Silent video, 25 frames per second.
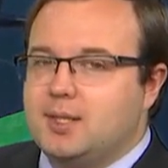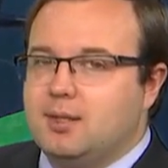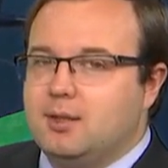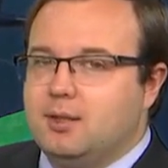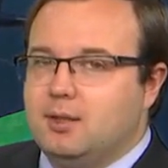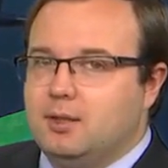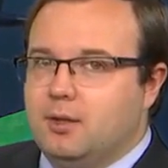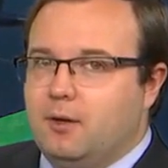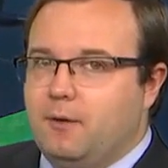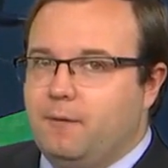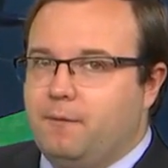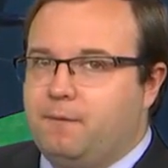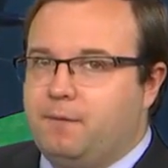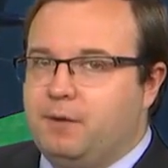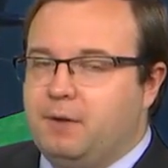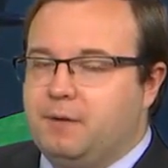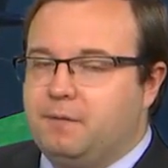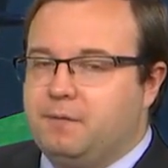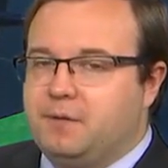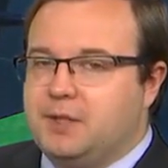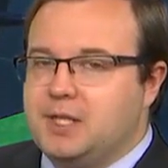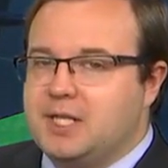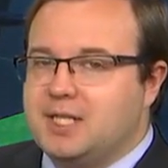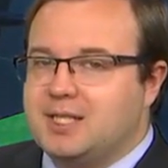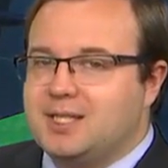to low
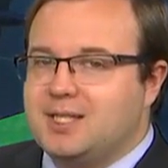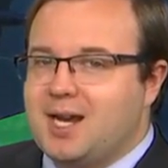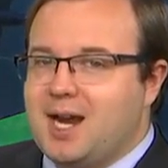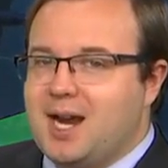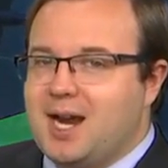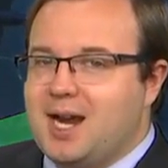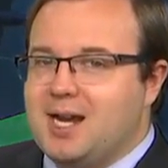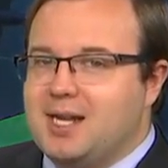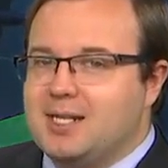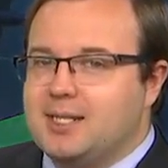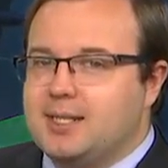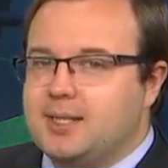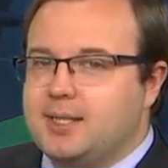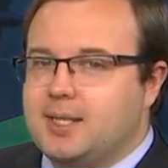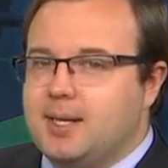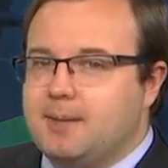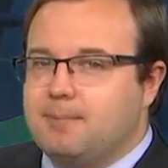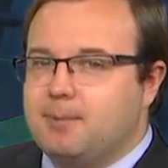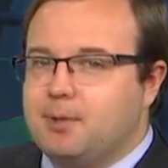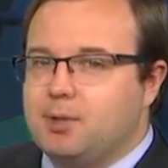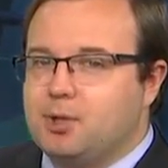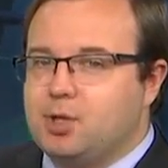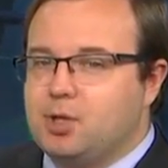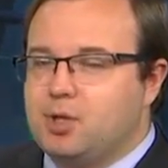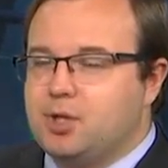50s as
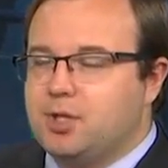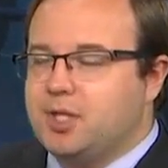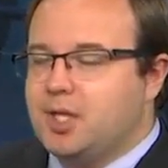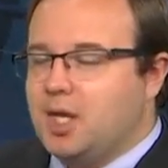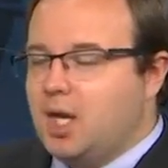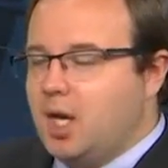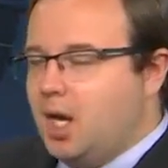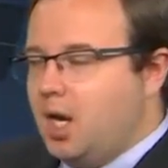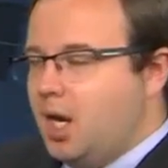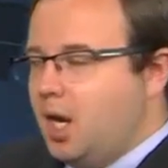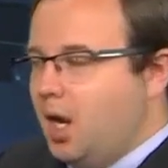temperatures